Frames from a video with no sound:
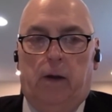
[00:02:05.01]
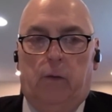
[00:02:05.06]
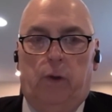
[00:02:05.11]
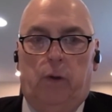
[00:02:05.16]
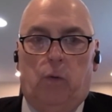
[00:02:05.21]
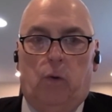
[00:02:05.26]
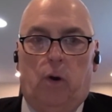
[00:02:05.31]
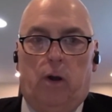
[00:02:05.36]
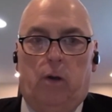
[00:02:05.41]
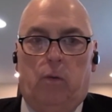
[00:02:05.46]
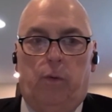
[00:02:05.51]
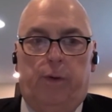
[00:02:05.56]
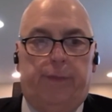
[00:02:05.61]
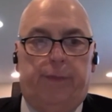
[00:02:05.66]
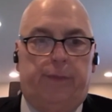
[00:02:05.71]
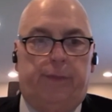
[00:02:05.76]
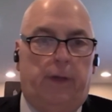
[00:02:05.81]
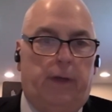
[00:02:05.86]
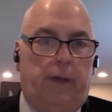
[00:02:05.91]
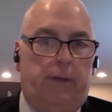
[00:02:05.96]
We work
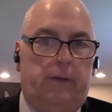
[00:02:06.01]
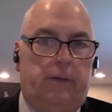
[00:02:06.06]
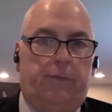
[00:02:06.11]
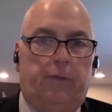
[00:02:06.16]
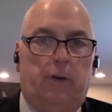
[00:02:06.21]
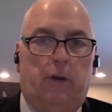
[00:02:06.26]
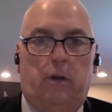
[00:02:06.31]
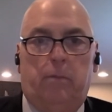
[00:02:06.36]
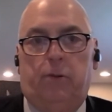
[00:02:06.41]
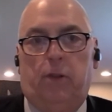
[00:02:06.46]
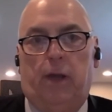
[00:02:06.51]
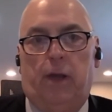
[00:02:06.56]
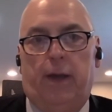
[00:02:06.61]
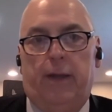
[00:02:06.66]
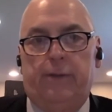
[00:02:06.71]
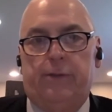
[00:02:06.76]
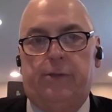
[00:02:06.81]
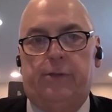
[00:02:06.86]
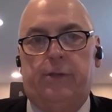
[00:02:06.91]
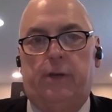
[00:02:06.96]
with different
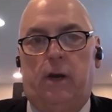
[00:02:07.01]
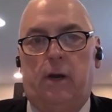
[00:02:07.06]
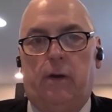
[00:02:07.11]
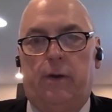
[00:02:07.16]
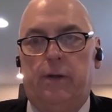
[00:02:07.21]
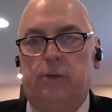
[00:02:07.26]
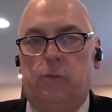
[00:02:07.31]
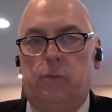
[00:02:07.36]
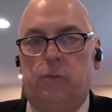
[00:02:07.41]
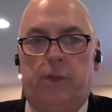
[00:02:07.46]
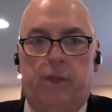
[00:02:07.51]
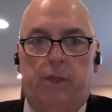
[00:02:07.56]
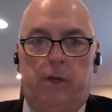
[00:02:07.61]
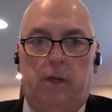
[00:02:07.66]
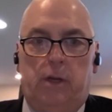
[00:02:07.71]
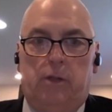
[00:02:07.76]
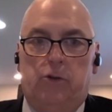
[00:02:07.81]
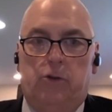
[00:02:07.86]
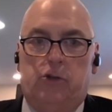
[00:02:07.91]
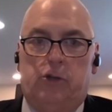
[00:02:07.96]
compliance areas within the
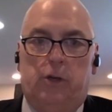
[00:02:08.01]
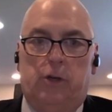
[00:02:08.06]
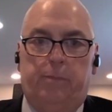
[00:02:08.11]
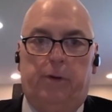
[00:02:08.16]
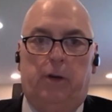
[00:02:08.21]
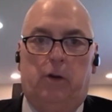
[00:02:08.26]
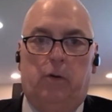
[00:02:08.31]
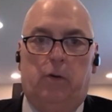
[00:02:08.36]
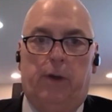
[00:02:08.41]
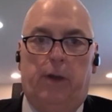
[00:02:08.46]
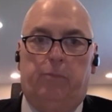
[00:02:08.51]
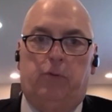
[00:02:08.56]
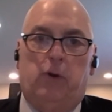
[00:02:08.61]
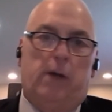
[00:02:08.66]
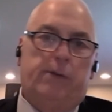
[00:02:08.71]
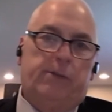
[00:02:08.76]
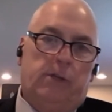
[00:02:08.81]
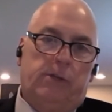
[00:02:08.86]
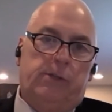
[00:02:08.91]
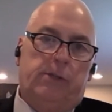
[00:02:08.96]
dealership and create
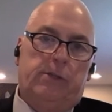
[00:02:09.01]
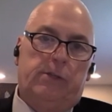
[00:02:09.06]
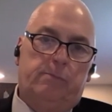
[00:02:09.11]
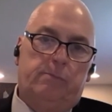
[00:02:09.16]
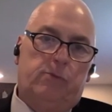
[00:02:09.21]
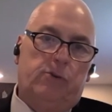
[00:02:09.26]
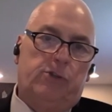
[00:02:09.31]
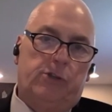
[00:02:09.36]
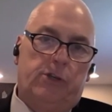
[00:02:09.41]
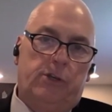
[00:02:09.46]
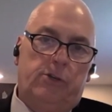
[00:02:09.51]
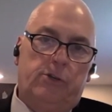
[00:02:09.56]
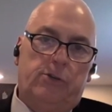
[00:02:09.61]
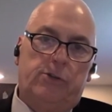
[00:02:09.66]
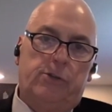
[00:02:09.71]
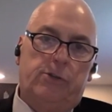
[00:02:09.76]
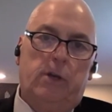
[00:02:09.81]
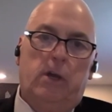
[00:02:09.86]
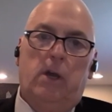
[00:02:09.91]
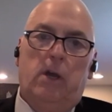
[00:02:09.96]
processes and
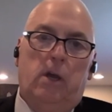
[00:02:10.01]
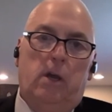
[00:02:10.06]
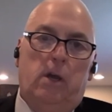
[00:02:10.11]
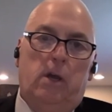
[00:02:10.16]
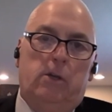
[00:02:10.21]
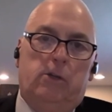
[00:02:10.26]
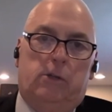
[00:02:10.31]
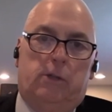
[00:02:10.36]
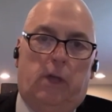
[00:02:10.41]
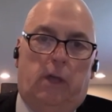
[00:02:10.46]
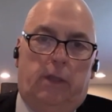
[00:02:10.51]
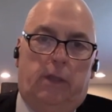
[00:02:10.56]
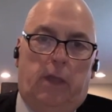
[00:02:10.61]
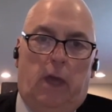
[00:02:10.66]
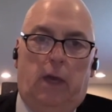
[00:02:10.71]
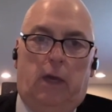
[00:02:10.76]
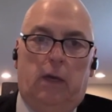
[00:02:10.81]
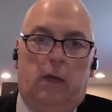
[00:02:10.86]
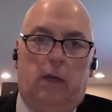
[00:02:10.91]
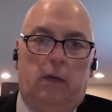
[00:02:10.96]
procedures so that
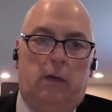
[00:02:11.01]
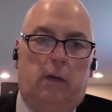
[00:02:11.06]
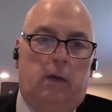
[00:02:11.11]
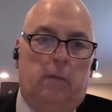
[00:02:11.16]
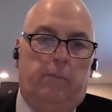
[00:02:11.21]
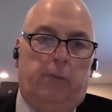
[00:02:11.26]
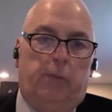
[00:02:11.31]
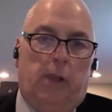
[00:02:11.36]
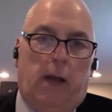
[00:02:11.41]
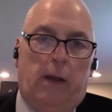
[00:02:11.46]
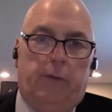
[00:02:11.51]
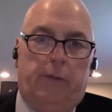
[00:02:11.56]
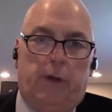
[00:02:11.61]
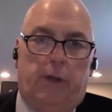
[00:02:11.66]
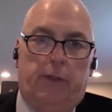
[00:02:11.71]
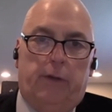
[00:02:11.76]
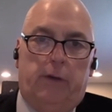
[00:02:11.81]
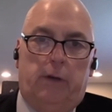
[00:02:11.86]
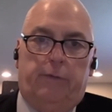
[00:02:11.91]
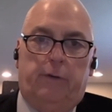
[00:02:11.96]
they can comply with
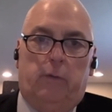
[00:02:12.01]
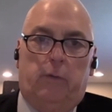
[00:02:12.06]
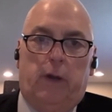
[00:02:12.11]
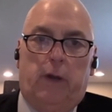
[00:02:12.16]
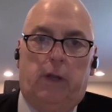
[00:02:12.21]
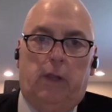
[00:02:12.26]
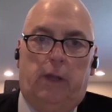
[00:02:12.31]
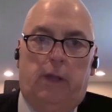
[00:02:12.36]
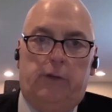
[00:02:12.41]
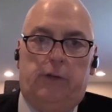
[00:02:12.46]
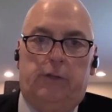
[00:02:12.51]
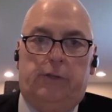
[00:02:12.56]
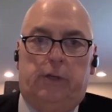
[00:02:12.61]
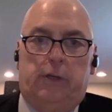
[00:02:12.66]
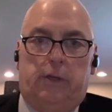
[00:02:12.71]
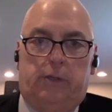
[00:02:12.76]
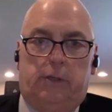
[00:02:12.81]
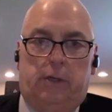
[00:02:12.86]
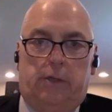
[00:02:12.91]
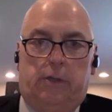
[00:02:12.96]
all the different regulations
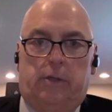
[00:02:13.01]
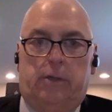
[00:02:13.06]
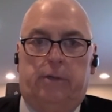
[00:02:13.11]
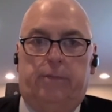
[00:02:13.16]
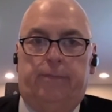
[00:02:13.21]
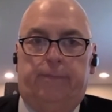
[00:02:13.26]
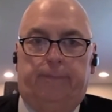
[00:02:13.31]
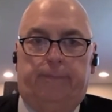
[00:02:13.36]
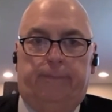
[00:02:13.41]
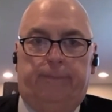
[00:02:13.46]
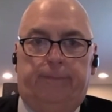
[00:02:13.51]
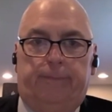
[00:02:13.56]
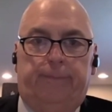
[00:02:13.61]
that exist.